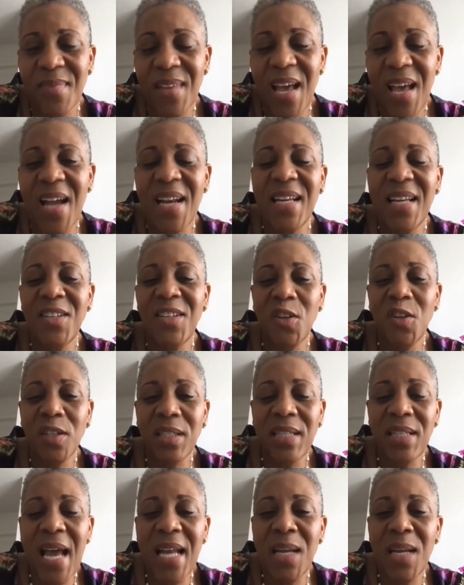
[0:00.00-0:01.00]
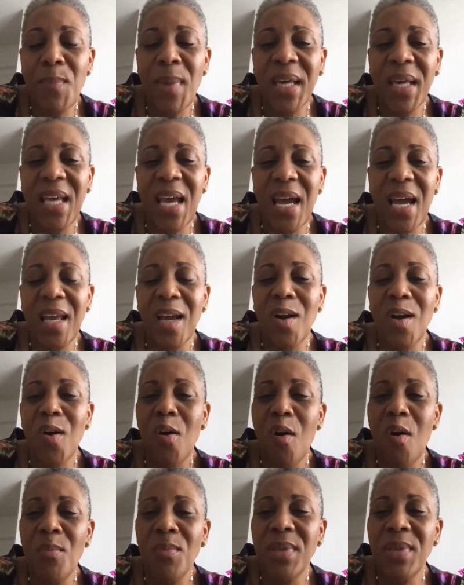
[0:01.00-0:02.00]
And just like the mechanic
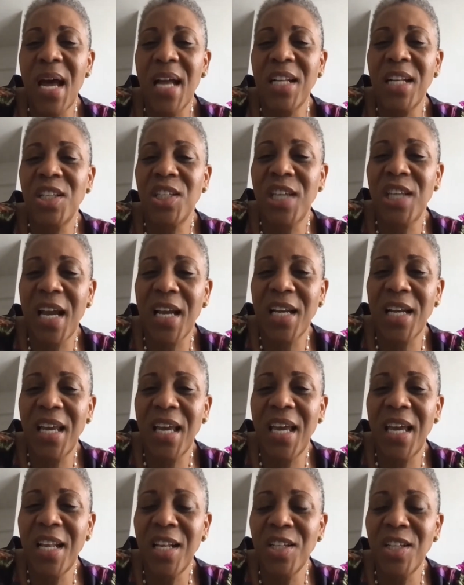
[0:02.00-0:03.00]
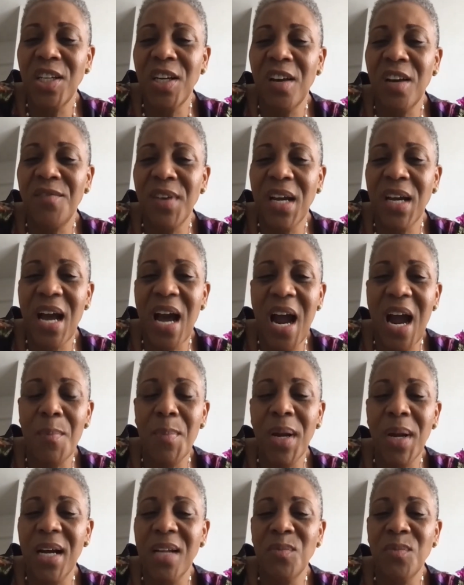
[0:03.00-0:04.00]
comes and checks the engine of the car,
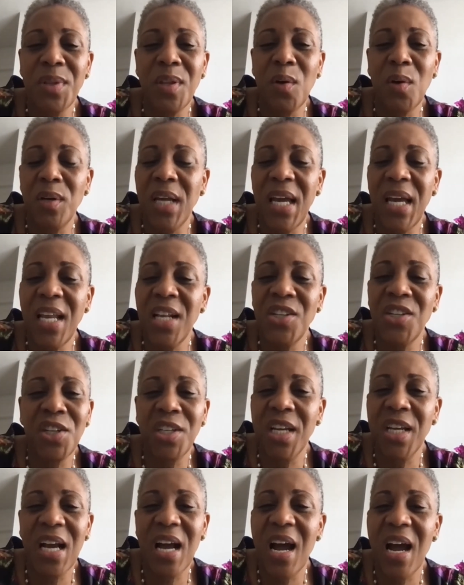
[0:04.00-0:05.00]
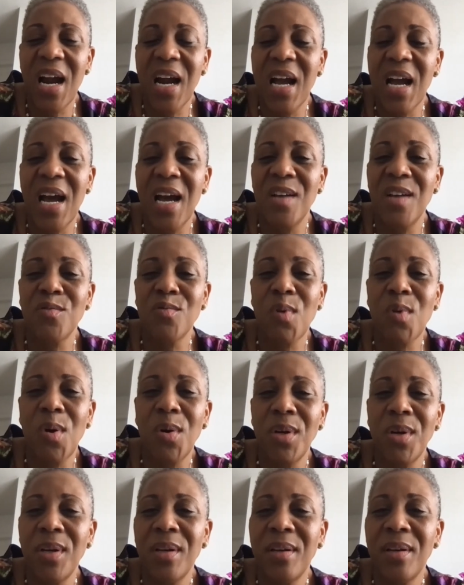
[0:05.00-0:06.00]
because without the engine, the car can't
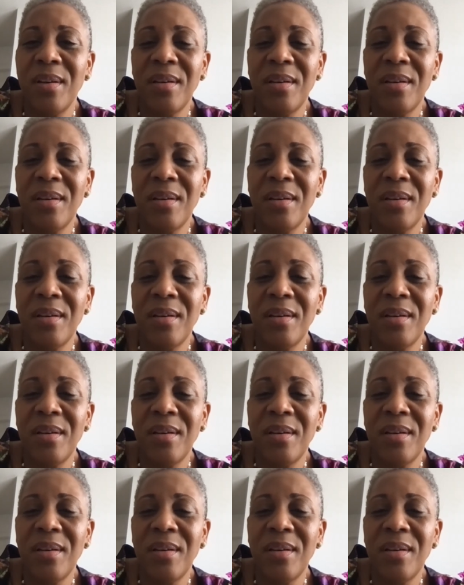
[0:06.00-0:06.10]
run.